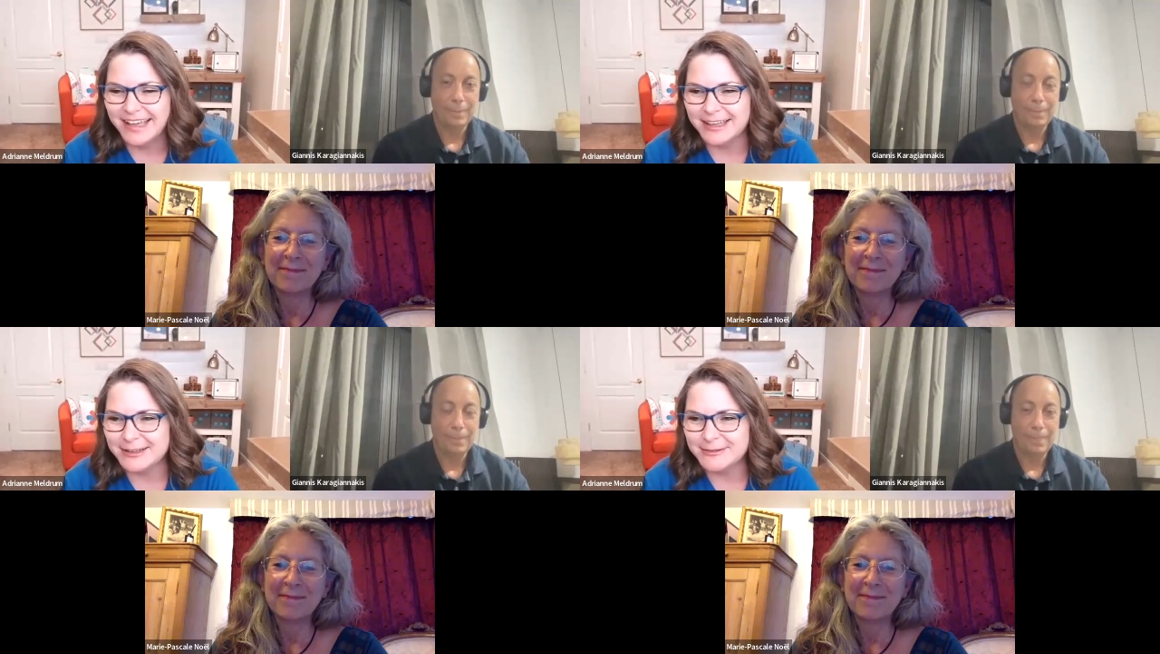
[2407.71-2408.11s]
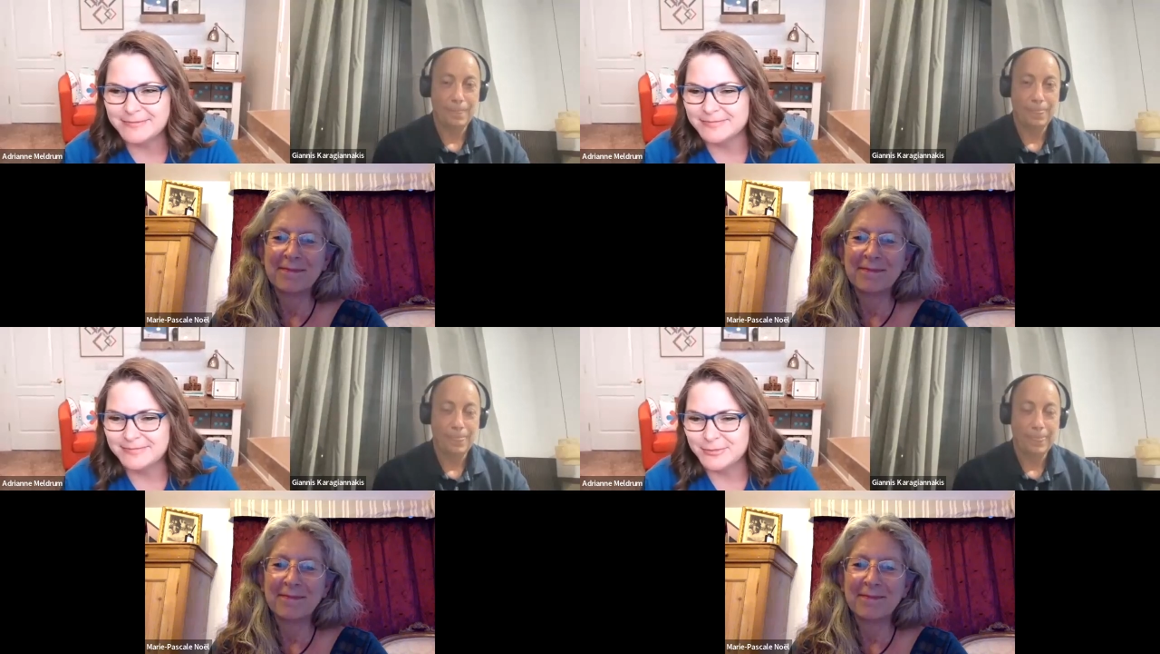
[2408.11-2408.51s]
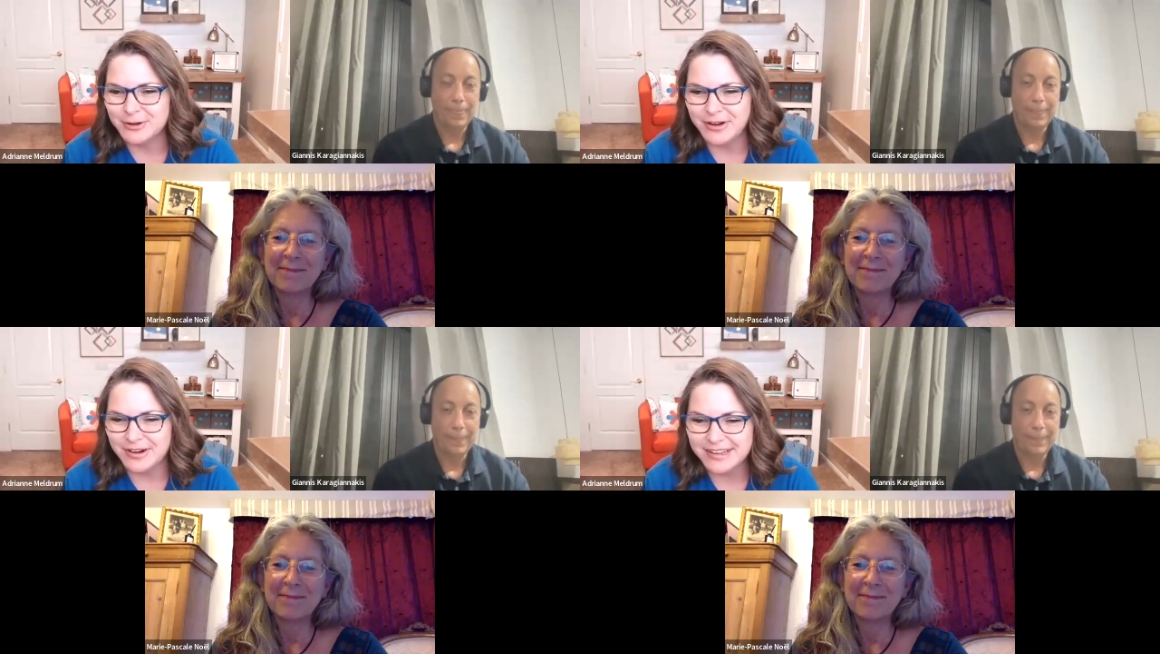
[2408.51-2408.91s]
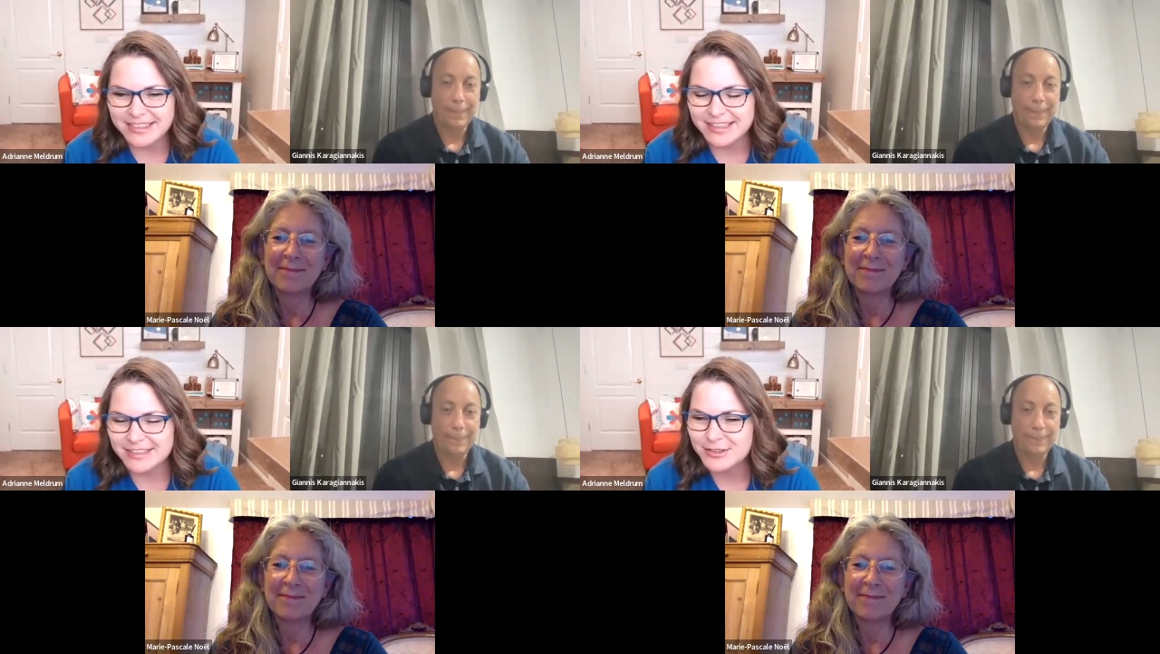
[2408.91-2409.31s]
Speaker 1: um, regarding
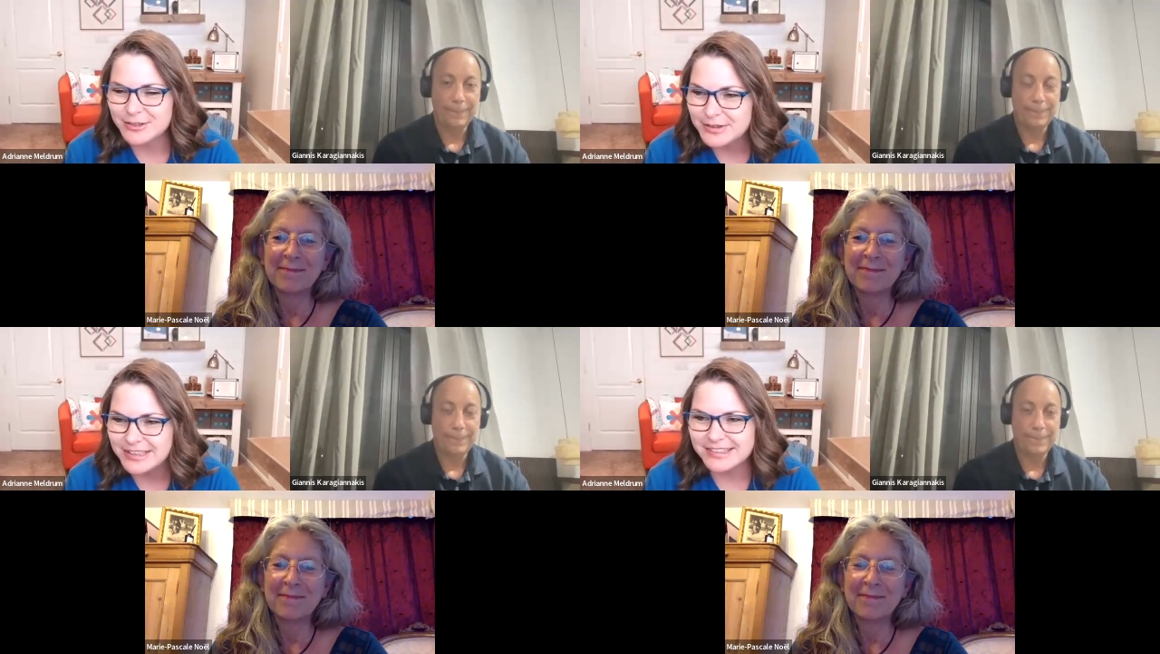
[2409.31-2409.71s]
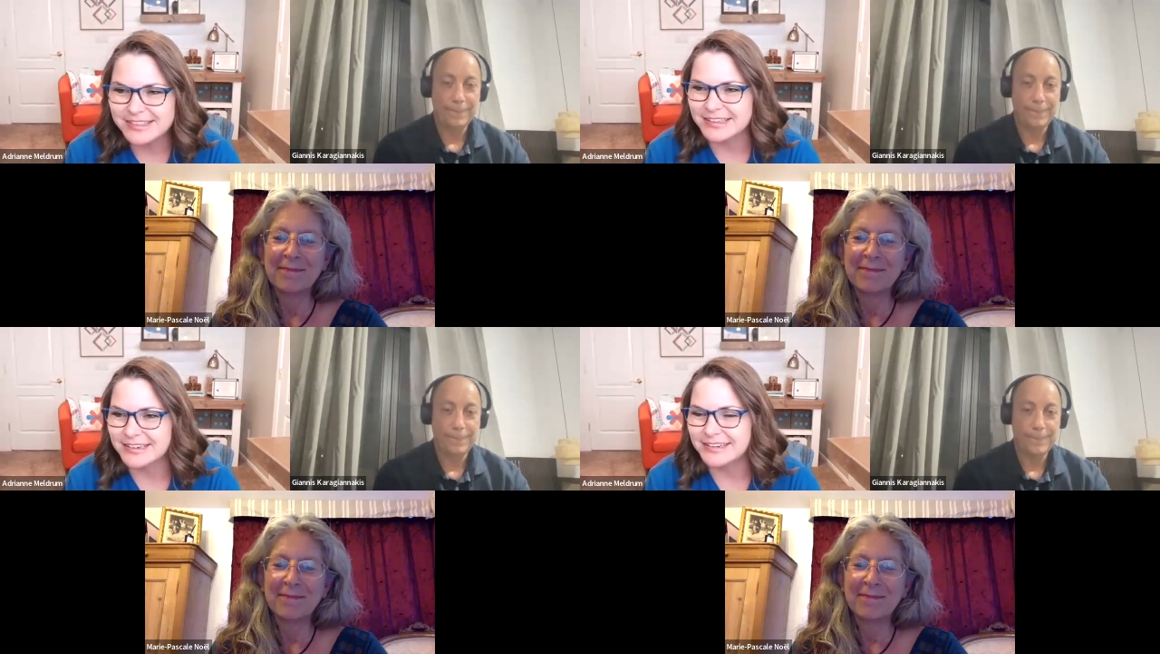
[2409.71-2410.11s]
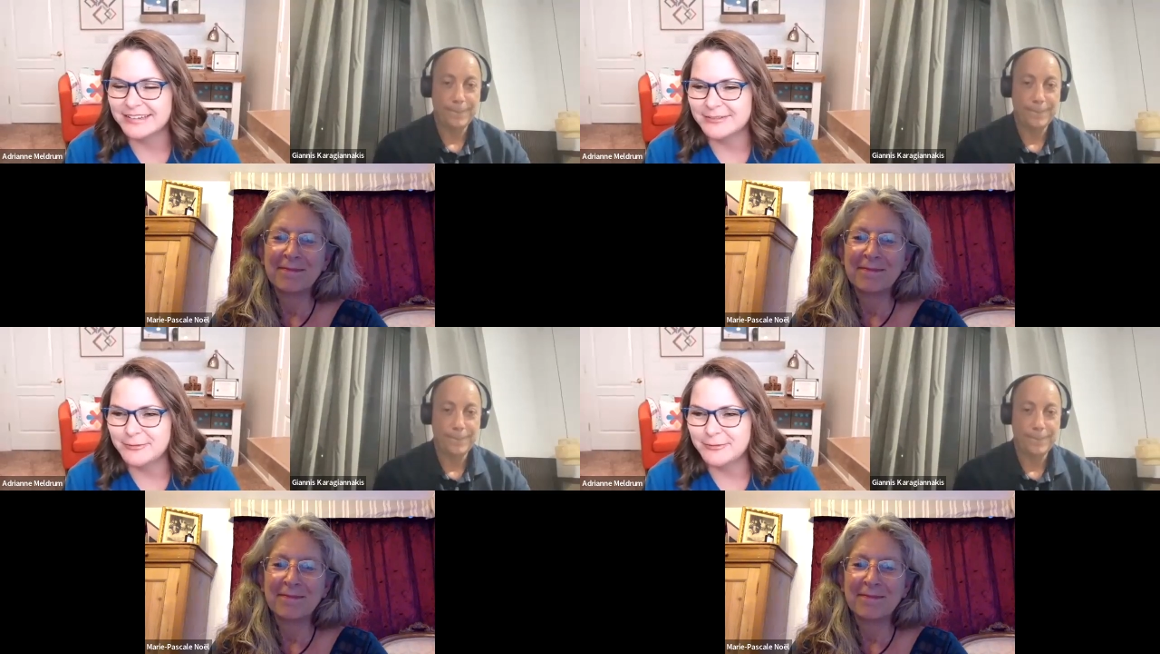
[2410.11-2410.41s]
these students and